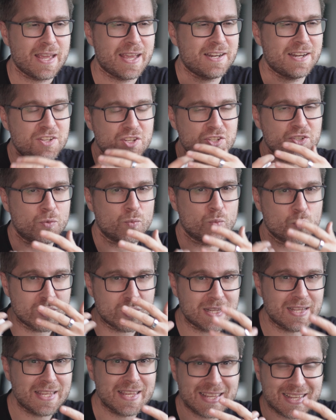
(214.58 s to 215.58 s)
And it's just a
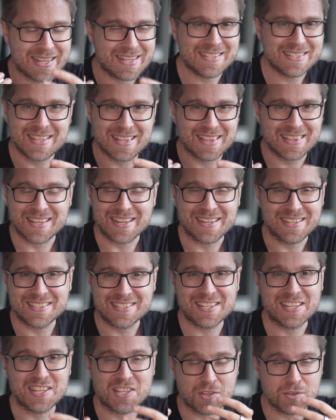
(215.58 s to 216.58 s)
really easy thing
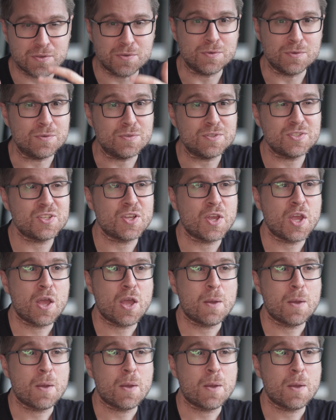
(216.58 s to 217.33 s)
to use,